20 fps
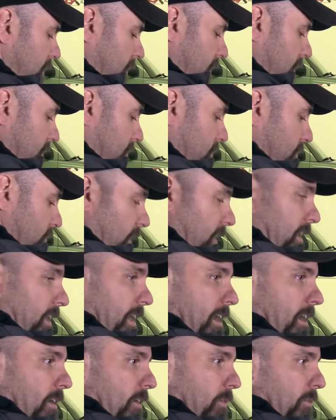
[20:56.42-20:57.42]
Uh, so right
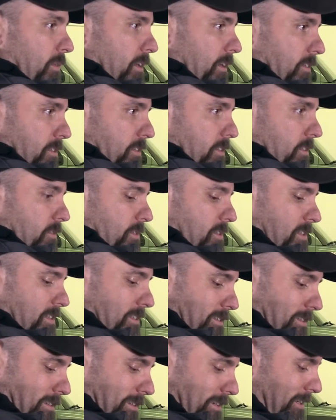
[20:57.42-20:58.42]
now, what I'll do is
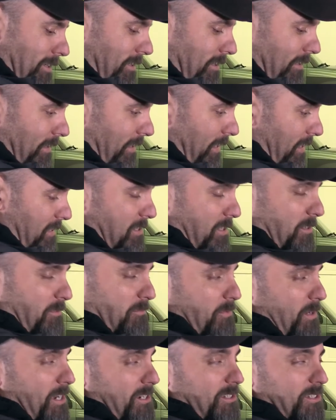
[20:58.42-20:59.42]
since,
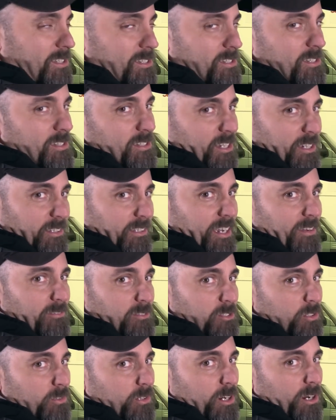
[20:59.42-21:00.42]
especially since I only have
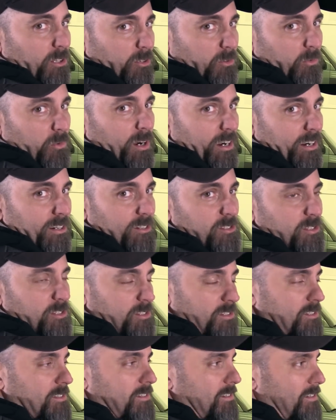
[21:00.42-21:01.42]
two color wires,
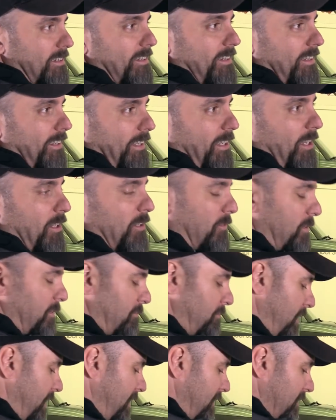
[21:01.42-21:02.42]
is yellow
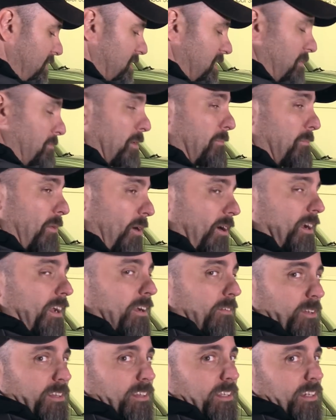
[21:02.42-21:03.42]
and brown, is I'm gonna mark
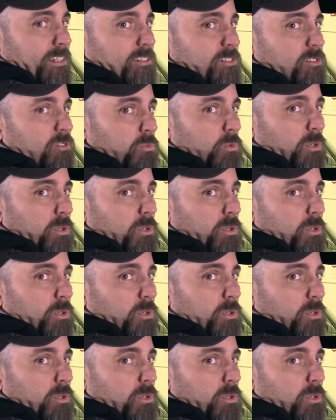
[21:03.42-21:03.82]
everything as to